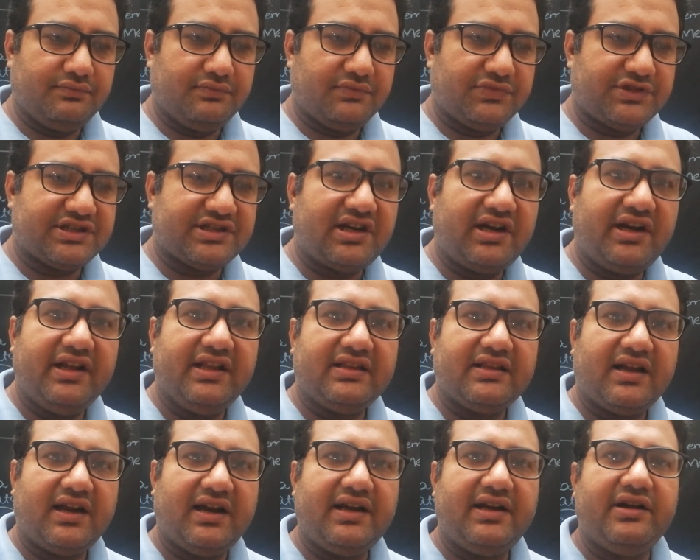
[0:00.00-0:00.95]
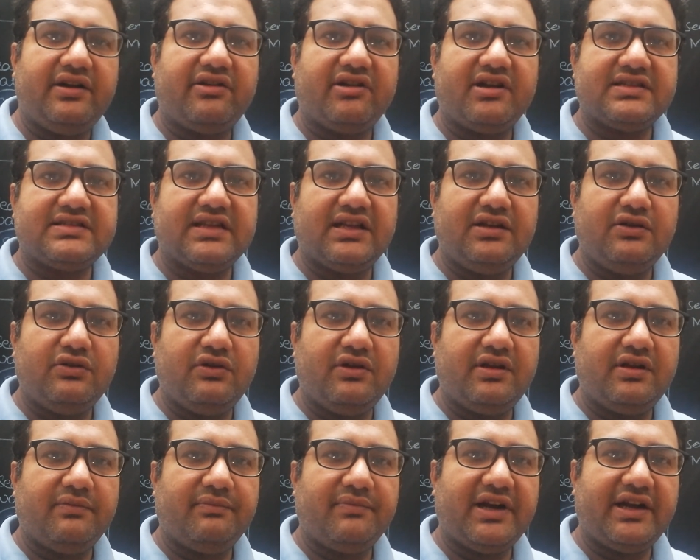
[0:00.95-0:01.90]
study the
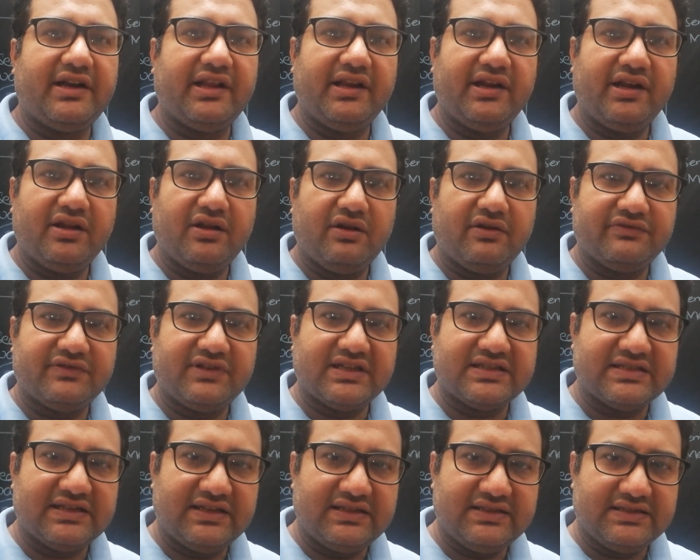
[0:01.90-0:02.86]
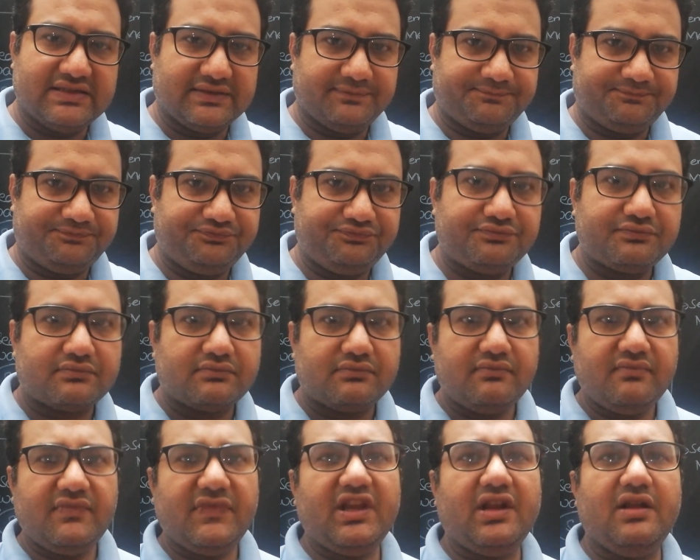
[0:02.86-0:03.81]
intracellular material of the cells
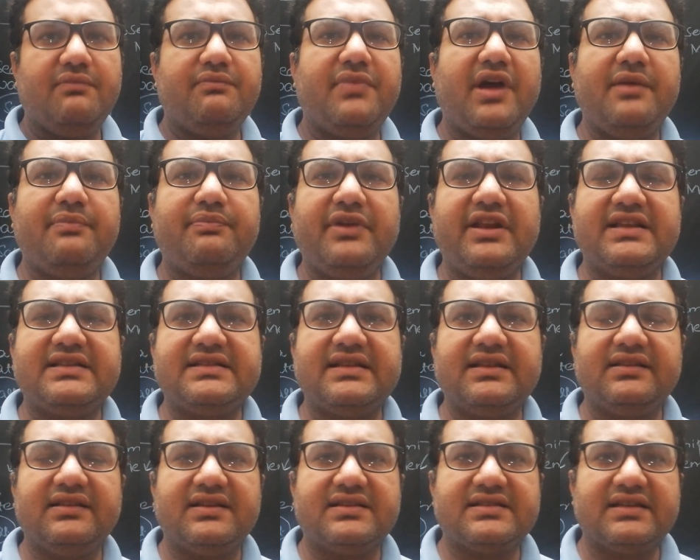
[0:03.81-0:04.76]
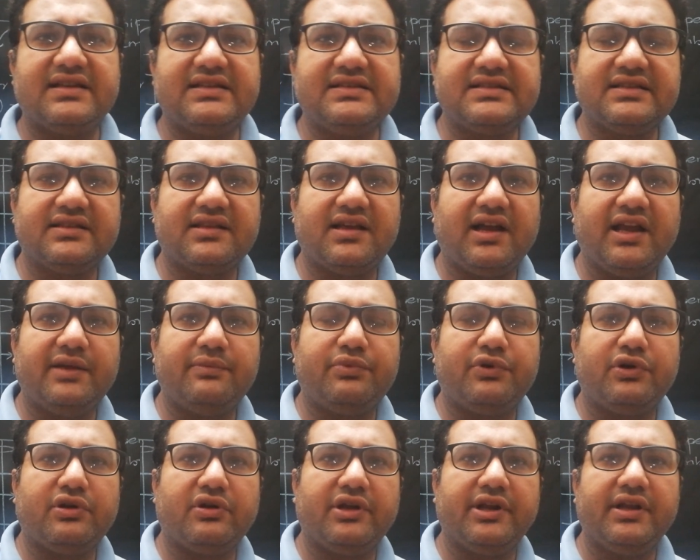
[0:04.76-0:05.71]
by placing the cells in the
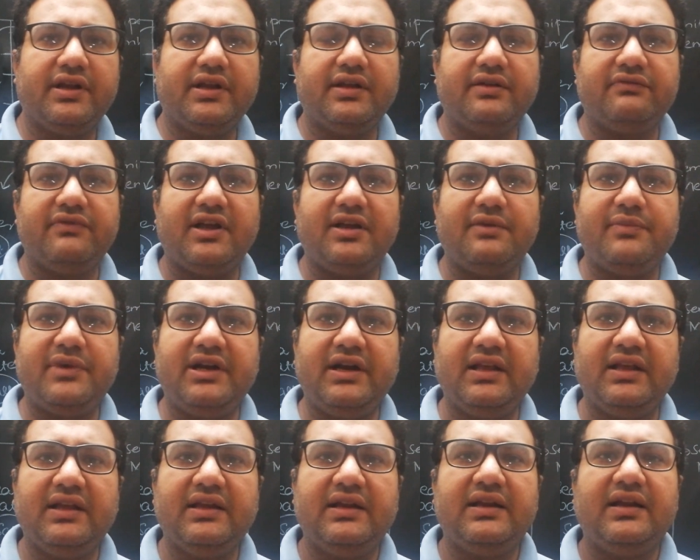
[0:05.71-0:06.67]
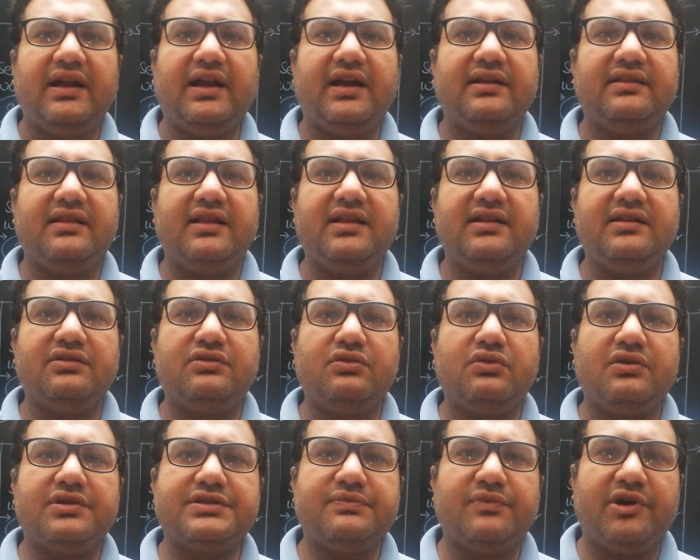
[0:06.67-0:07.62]
hypotonic environment, and then
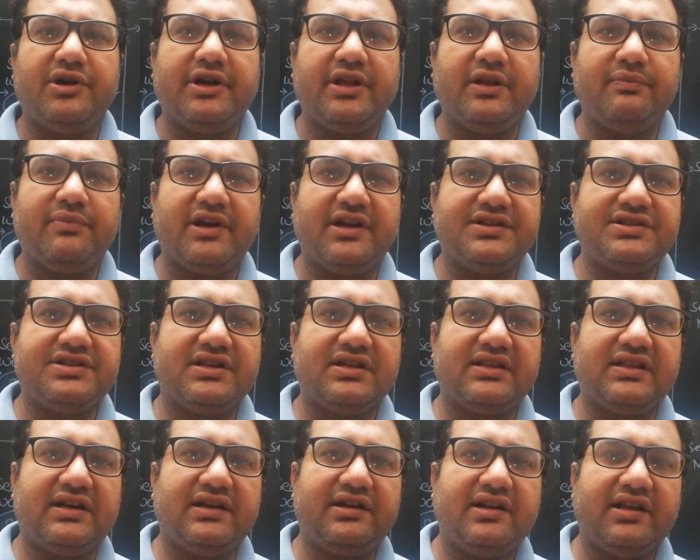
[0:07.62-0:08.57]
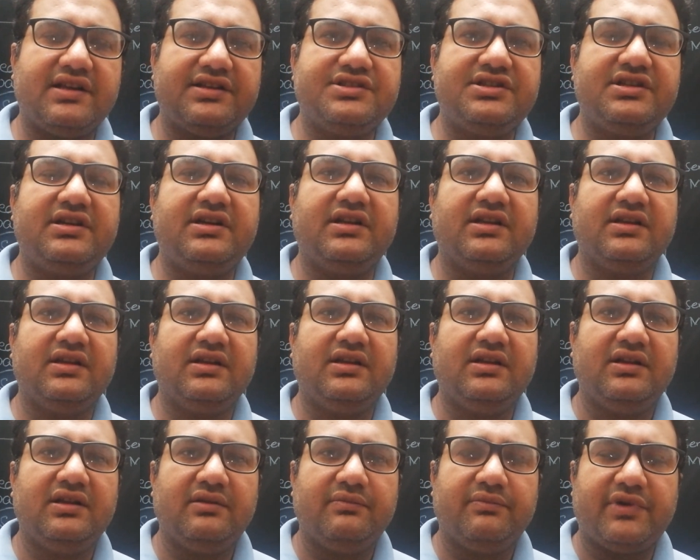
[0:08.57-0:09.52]
through osmotic pressure, the turgid
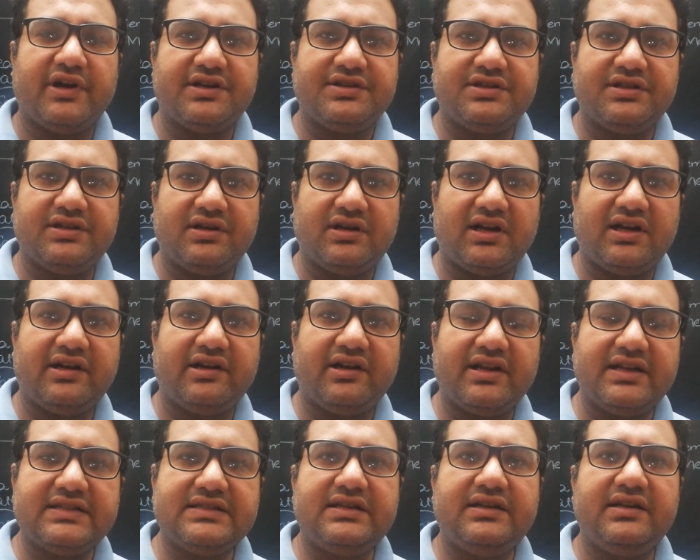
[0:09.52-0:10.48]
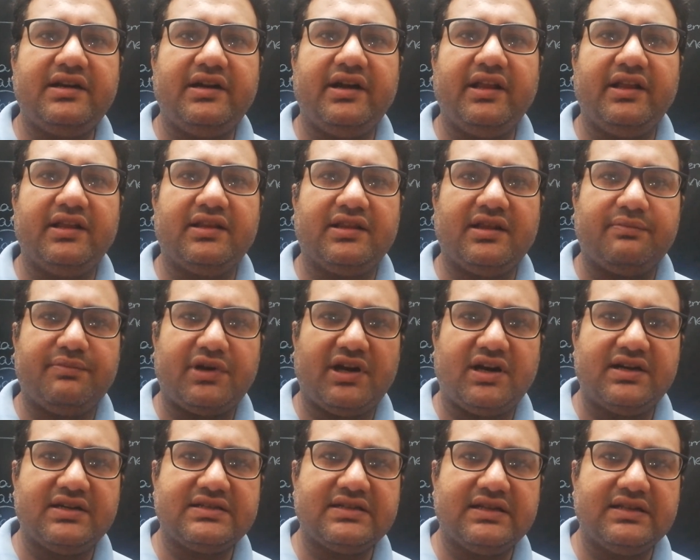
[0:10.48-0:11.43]
pressure or turgidity in the
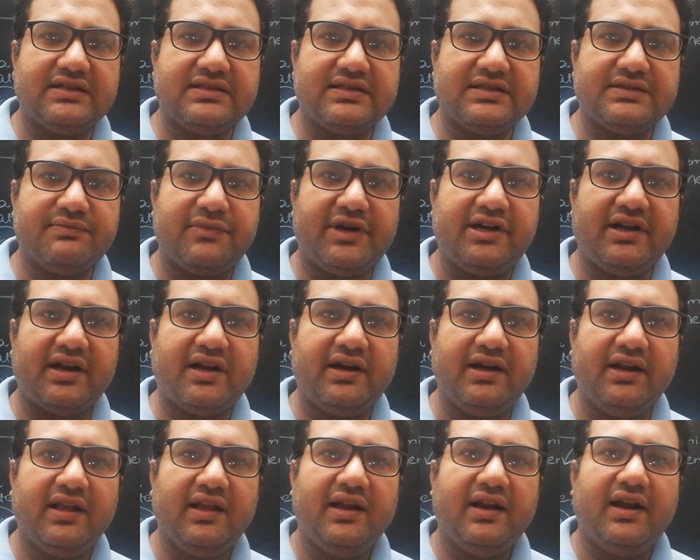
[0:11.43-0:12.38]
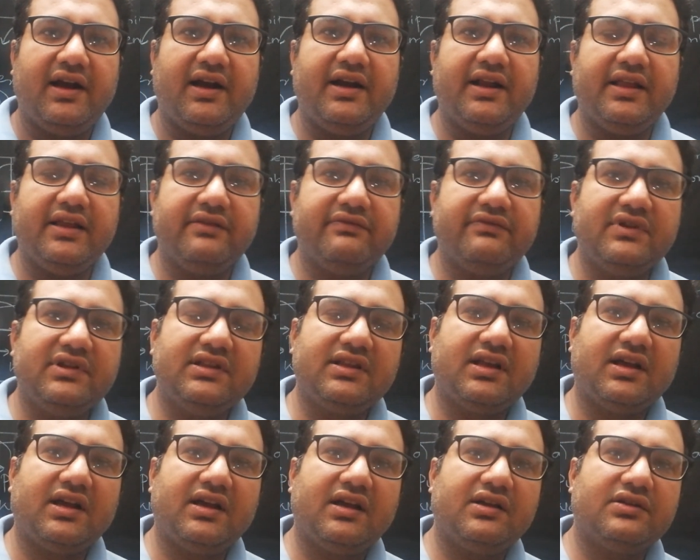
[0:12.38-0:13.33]
plant cells is maintained, and even
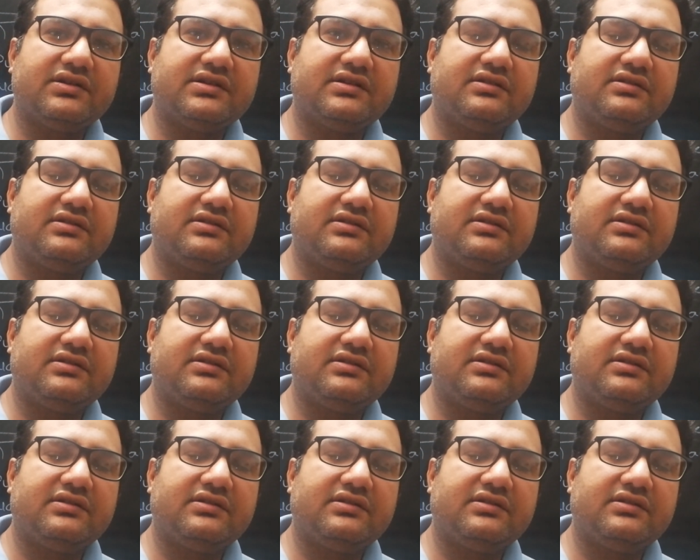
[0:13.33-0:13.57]
the